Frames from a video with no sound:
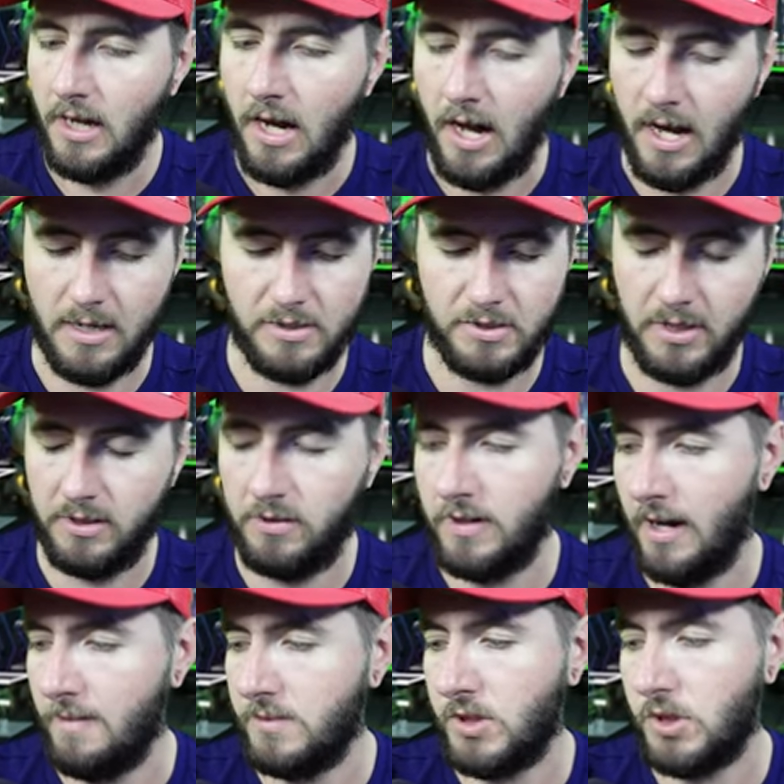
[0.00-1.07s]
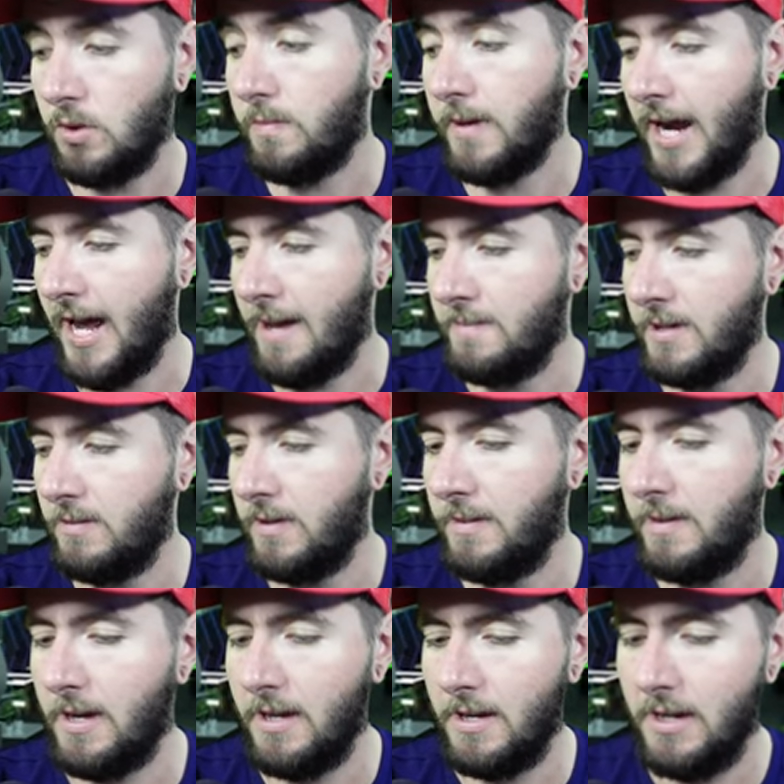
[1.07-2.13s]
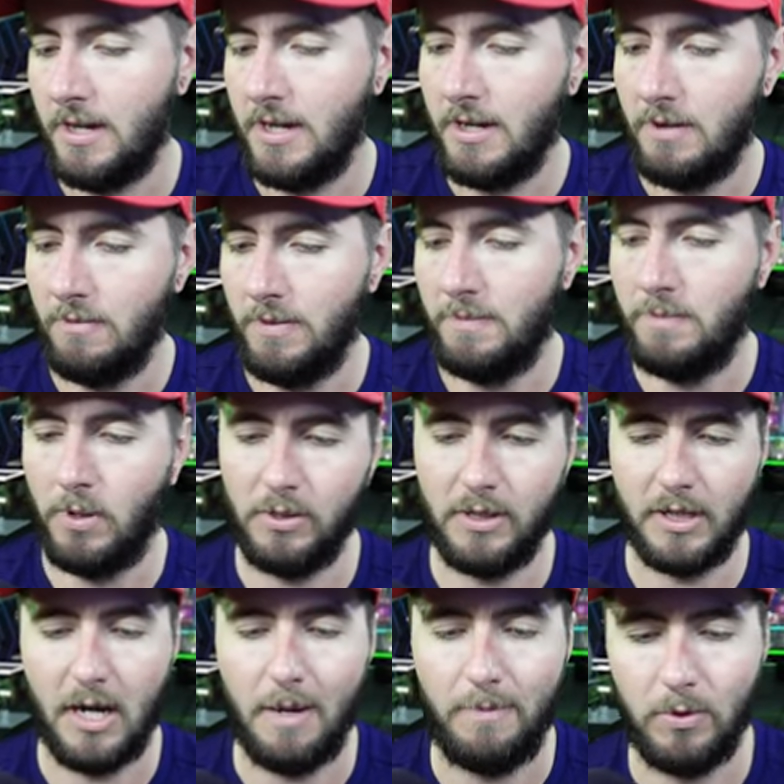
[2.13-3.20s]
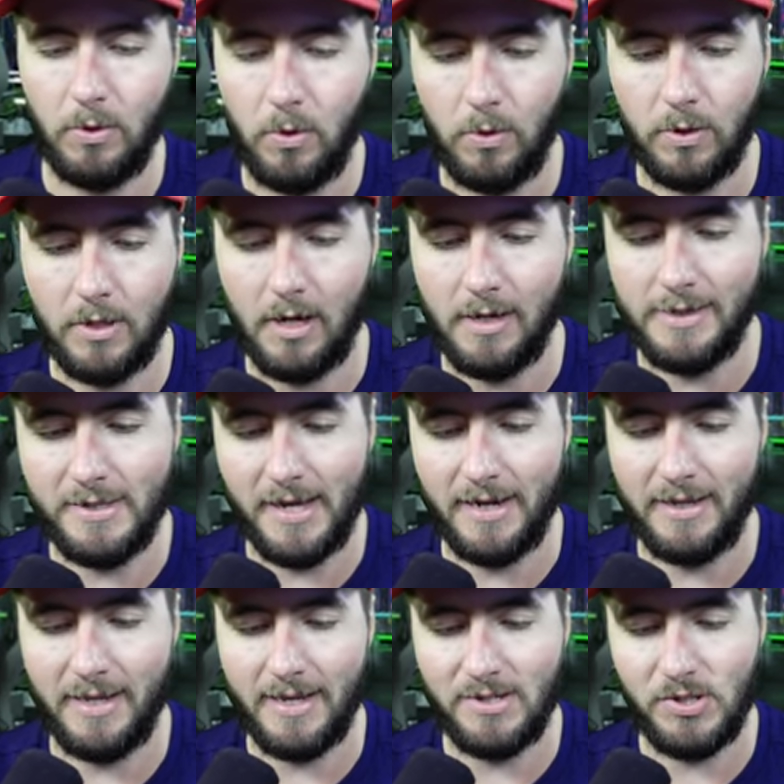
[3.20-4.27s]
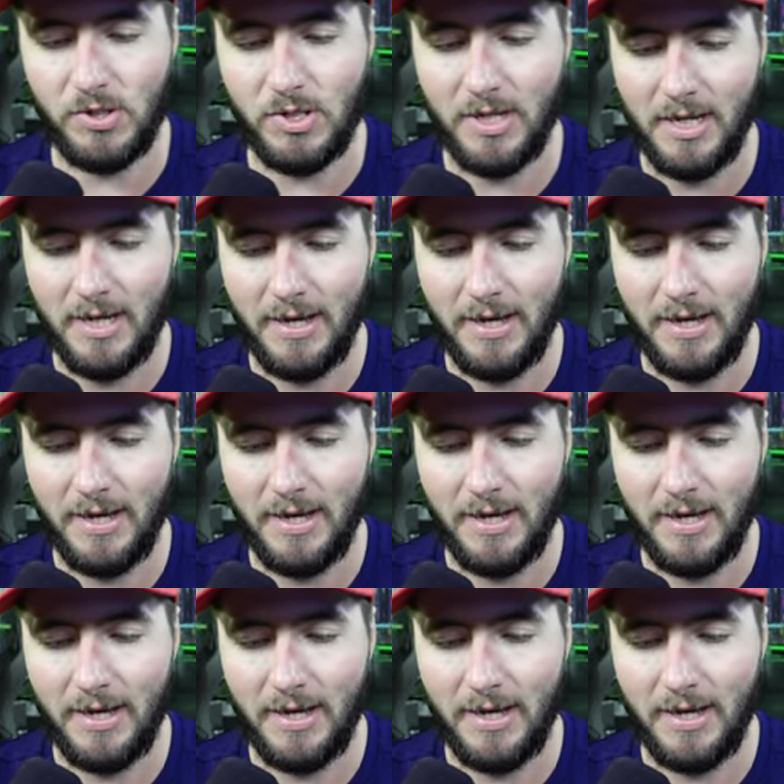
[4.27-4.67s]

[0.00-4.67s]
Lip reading: Honestly, dude, I'm super happy we pulled a couple cool cards out of this.